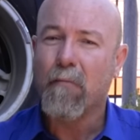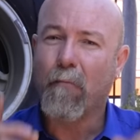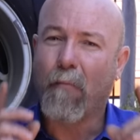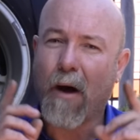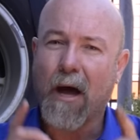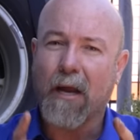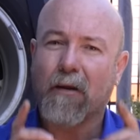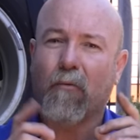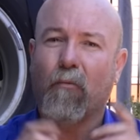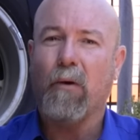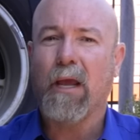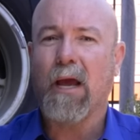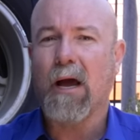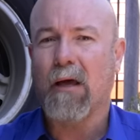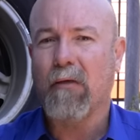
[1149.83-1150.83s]
But
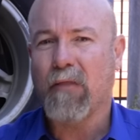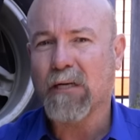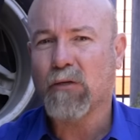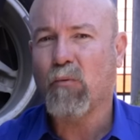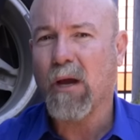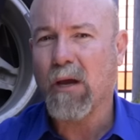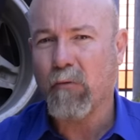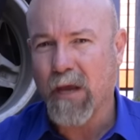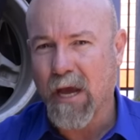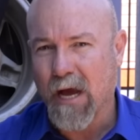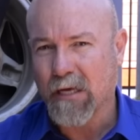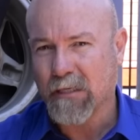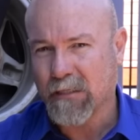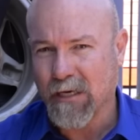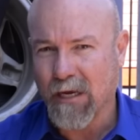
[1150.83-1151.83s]
that's where we
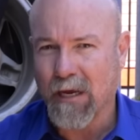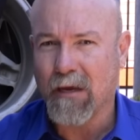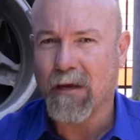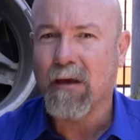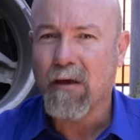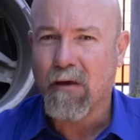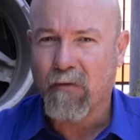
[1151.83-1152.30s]
are seeing